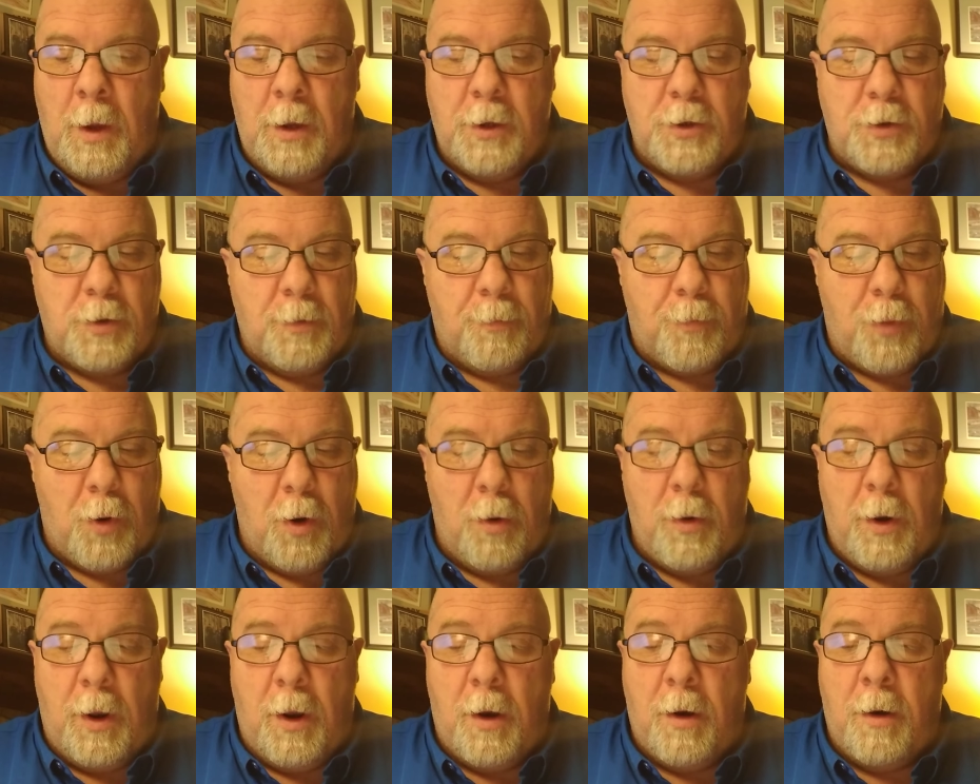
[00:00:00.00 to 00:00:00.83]
it's a
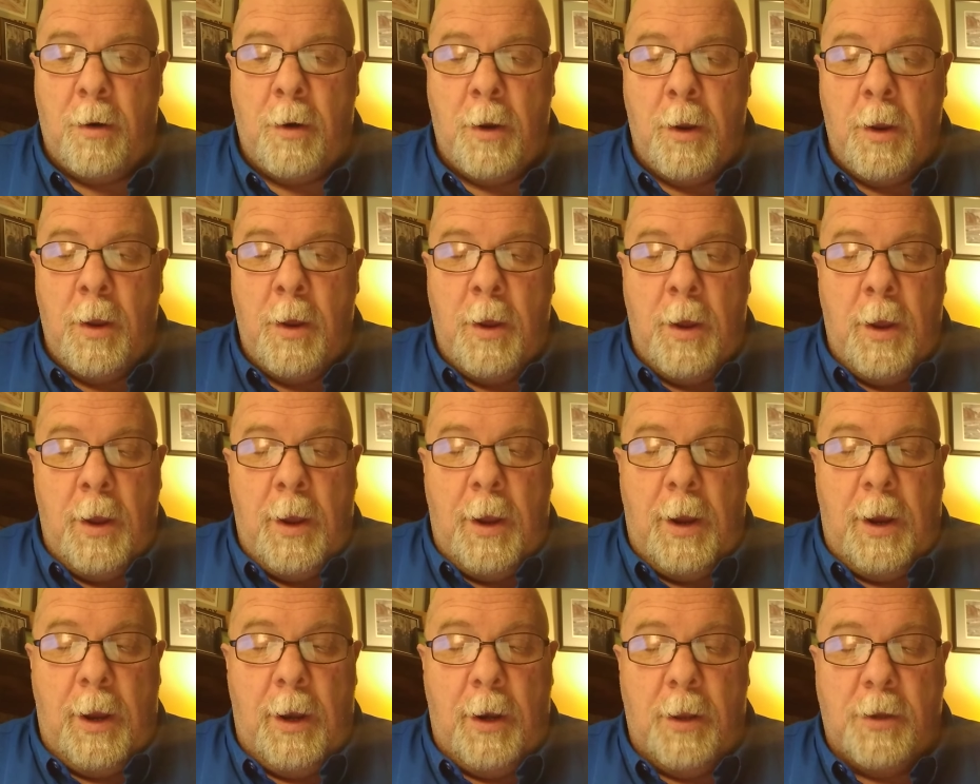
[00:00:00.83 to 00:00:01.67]
pronoun,
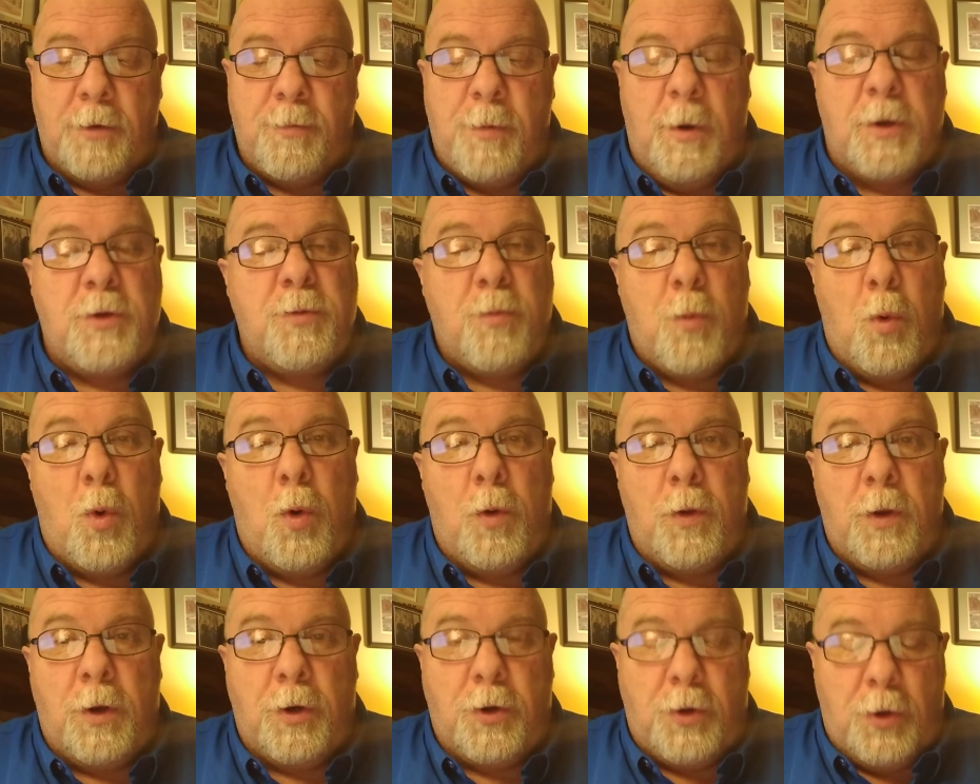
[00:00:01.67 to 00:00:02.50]
and it's much
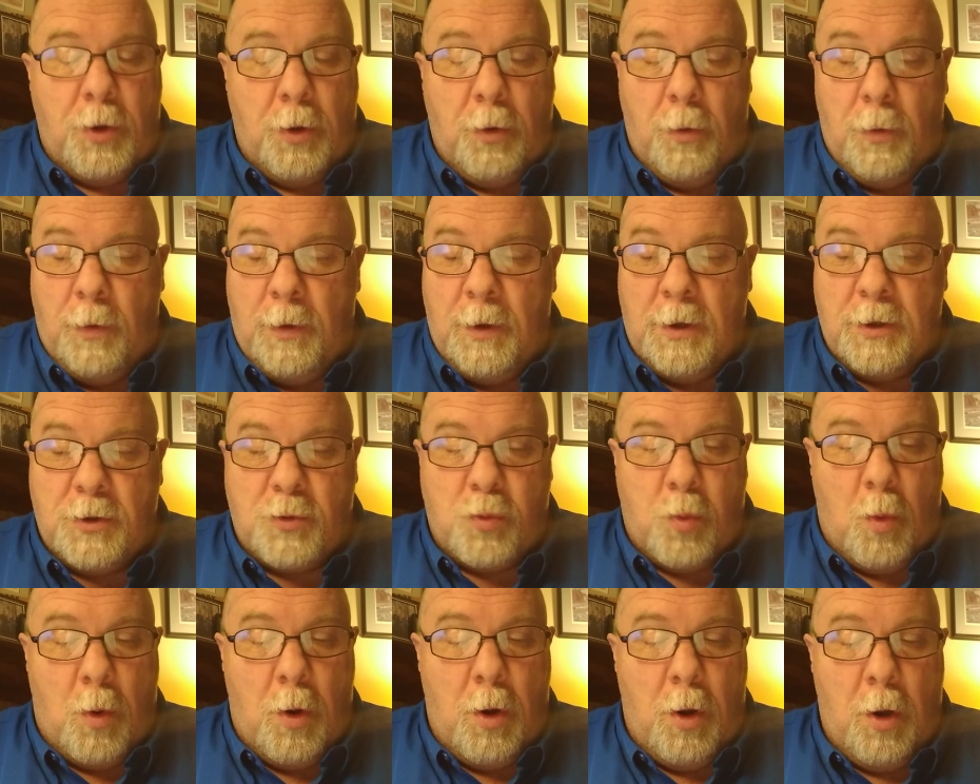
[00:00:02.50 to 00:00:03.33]
more than to
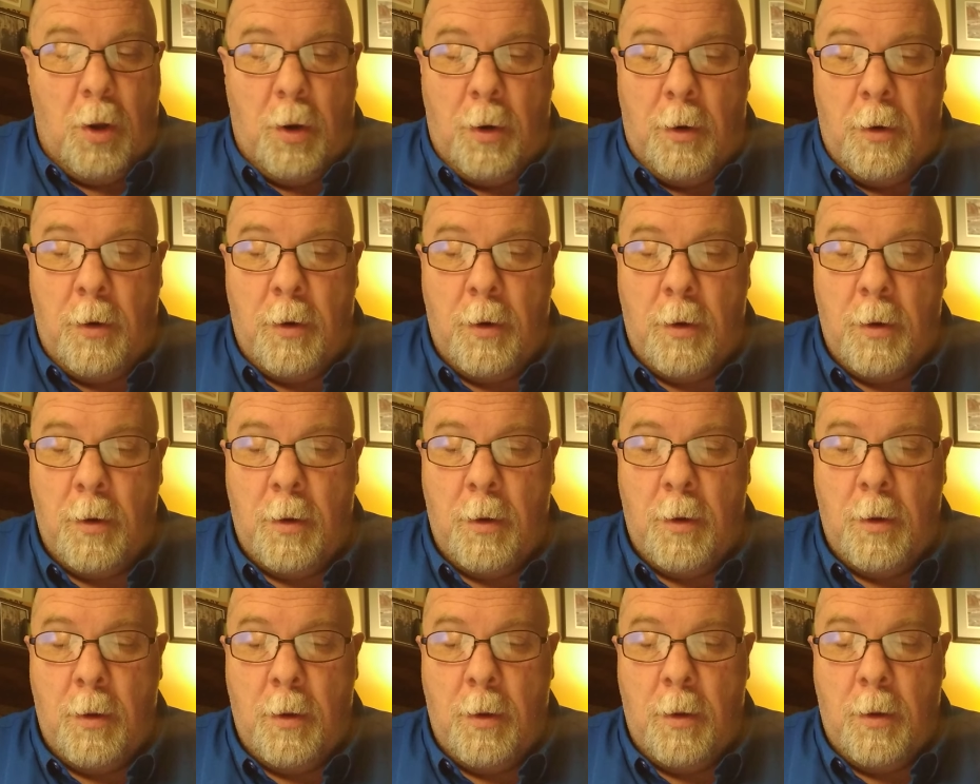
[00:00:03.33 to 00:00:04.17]
this one,
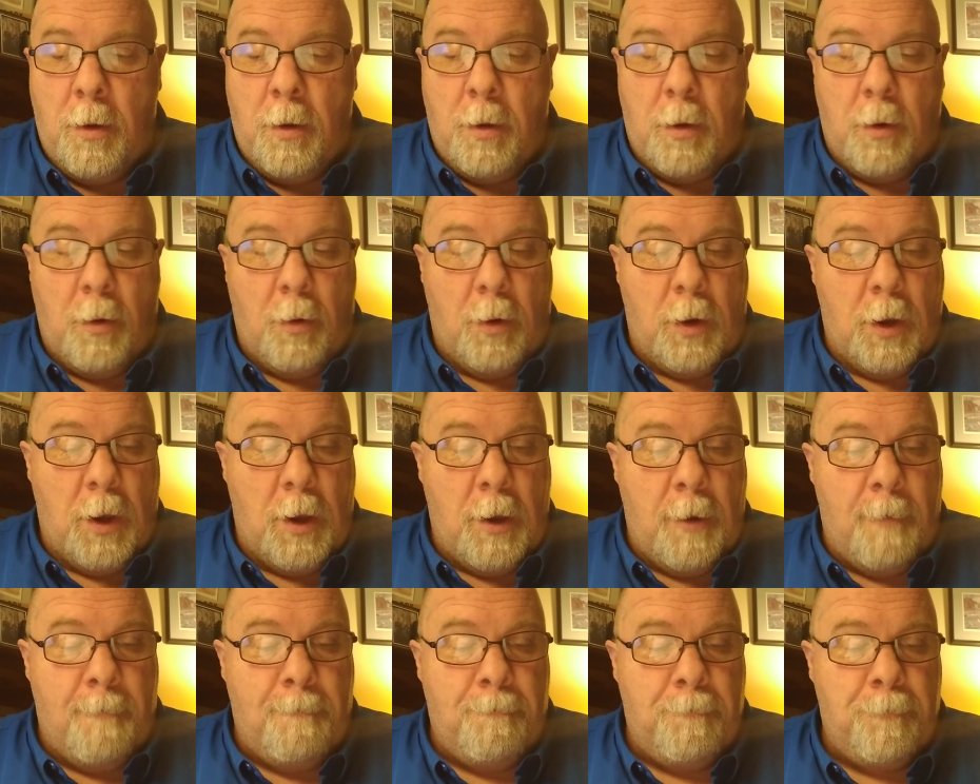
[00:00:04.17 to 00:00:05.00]

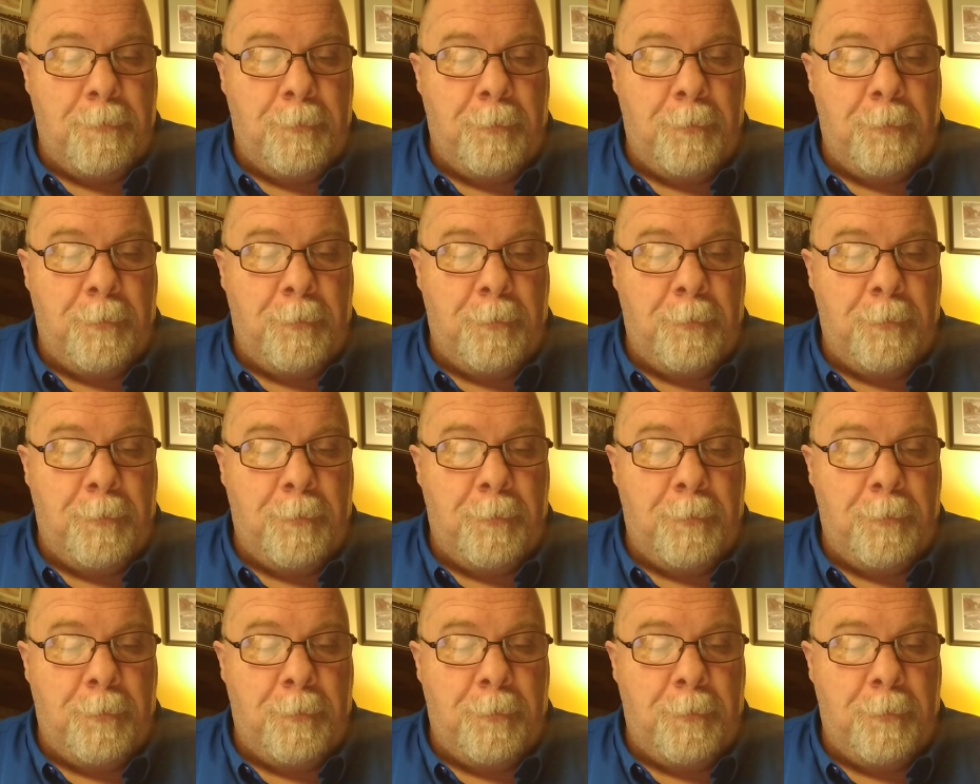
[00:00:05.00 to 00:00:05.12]
okay?